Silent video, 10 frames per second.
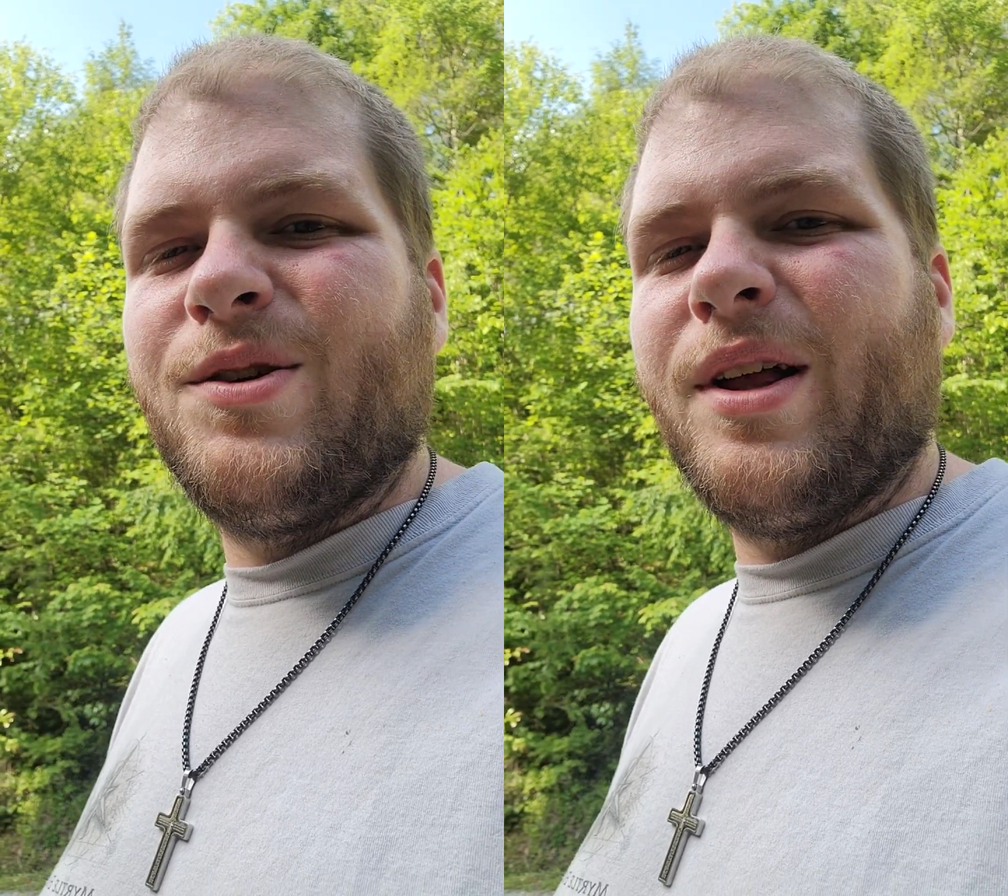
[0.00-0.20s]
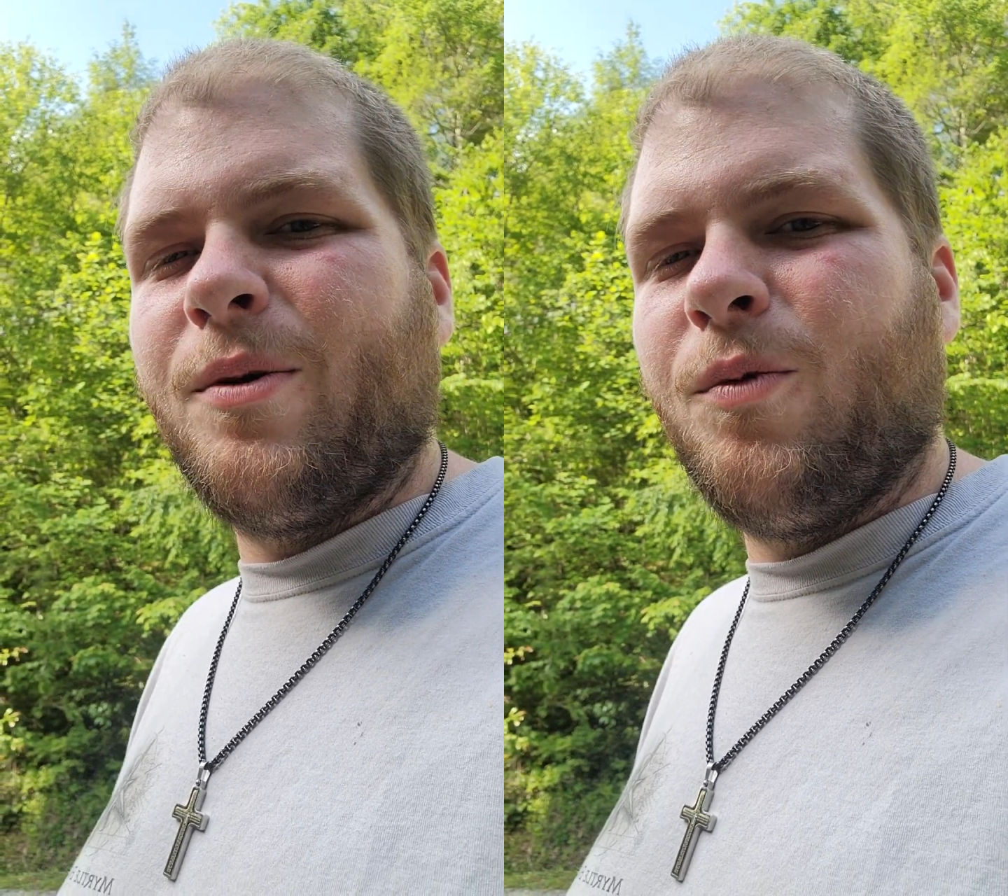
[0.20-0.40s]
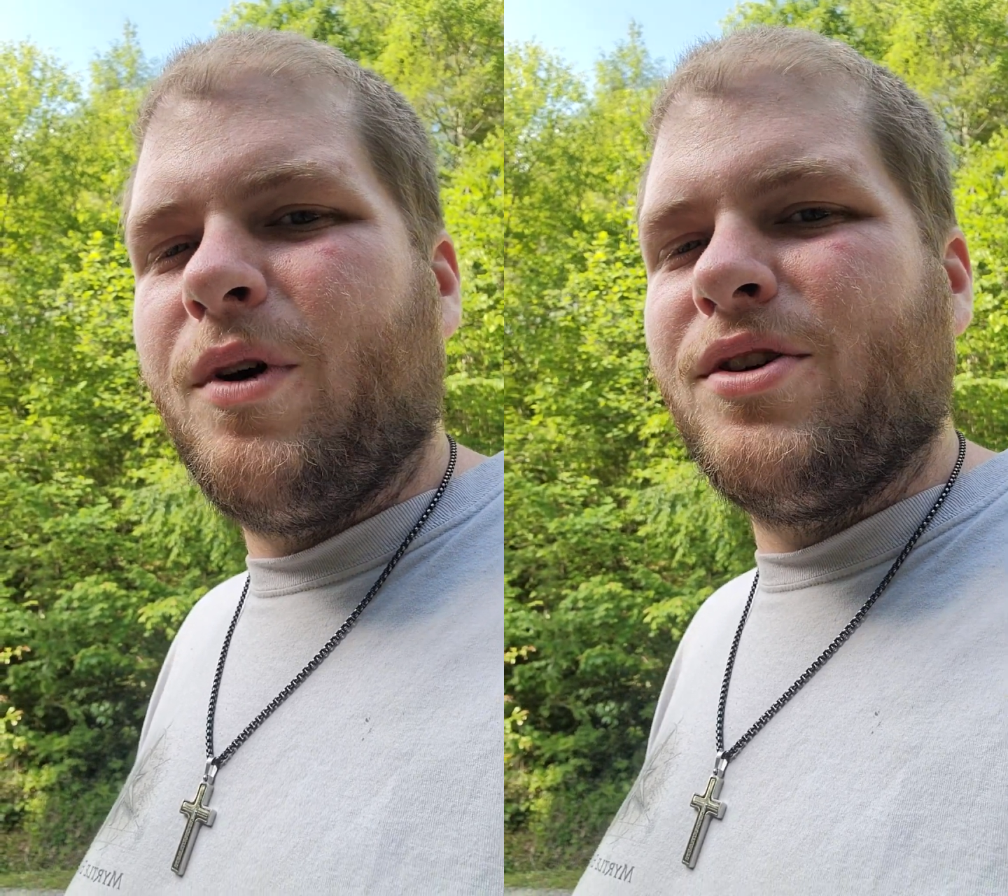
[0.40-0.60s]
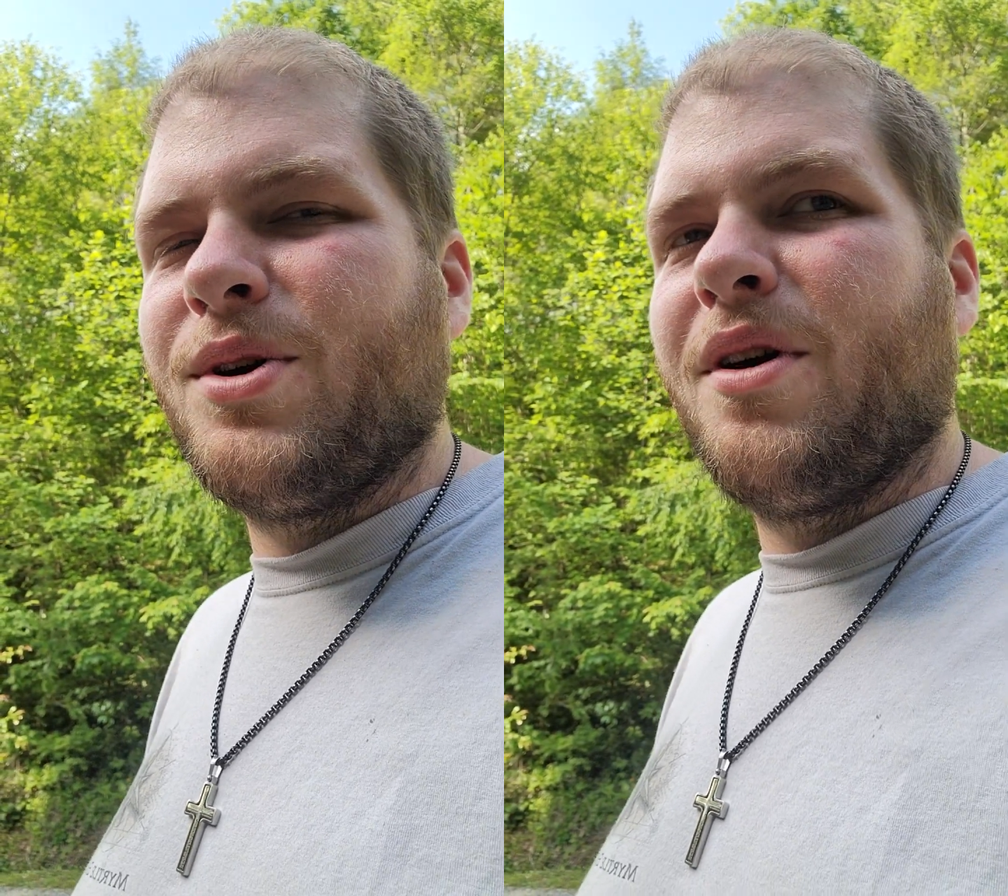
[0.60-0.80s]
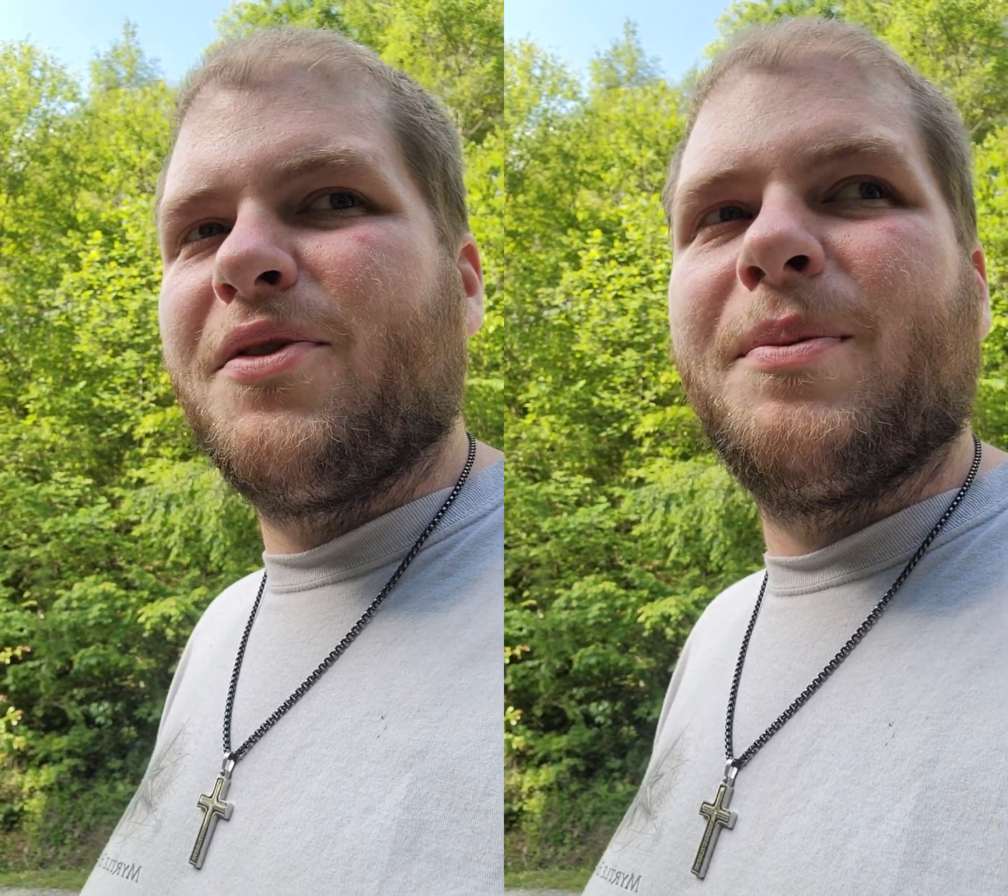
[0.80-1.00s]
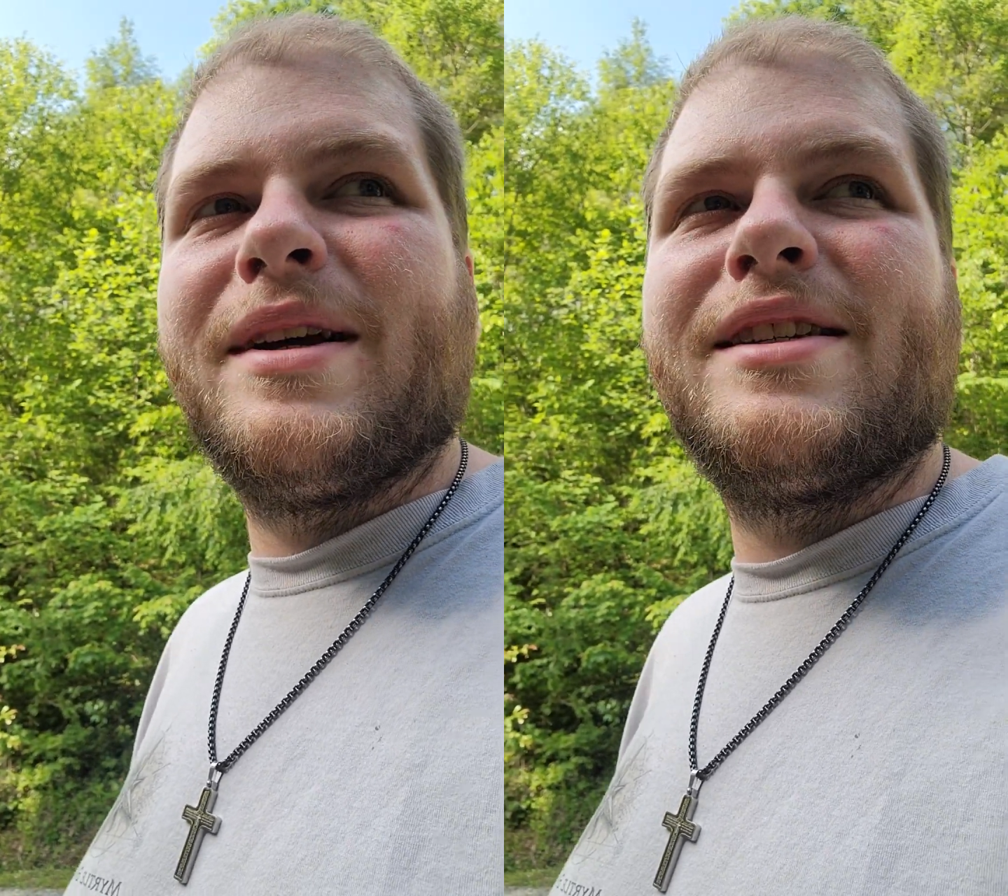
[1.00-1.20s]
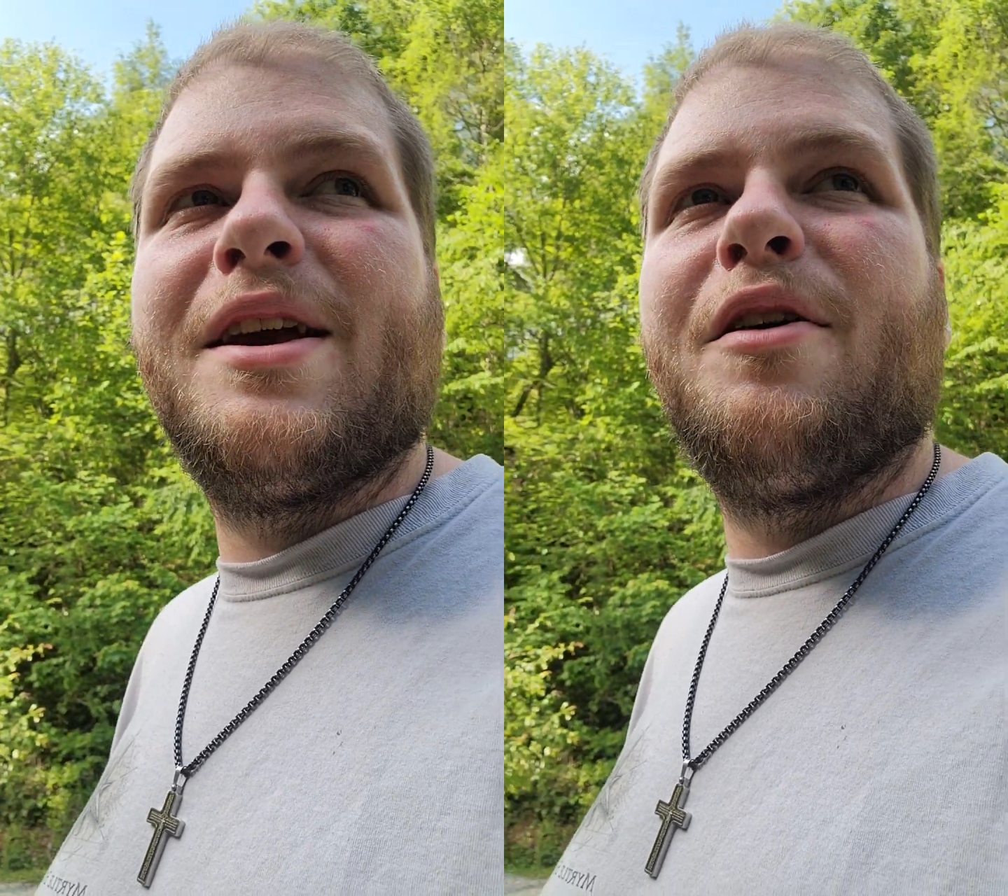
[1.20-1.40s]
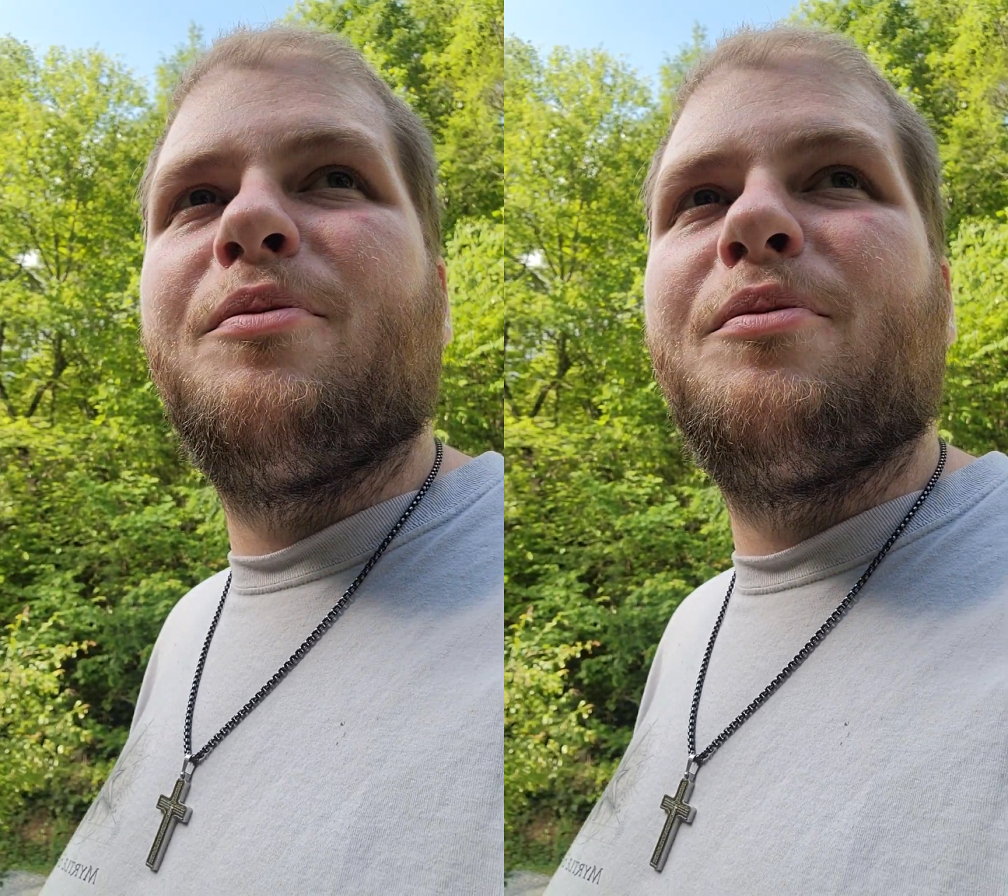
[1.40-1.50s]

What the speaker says: like one jar for myself,